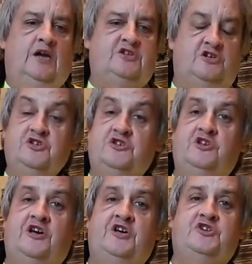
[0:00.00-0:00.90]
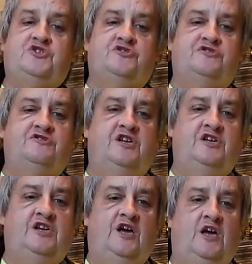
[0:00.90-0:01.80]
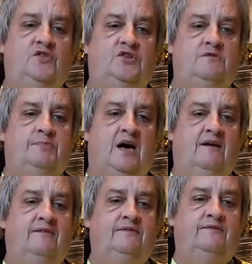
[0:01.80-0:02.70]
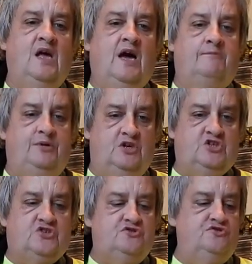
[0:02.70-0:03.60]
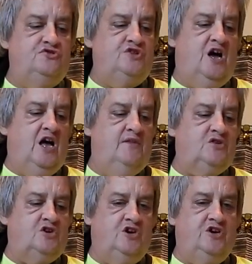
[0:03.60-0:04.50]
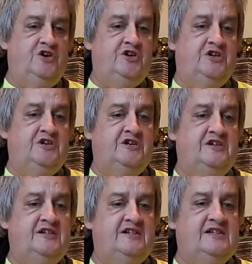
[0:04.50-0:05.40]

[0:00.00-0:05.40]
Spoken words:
teenager in heaven above, a picture of a girl.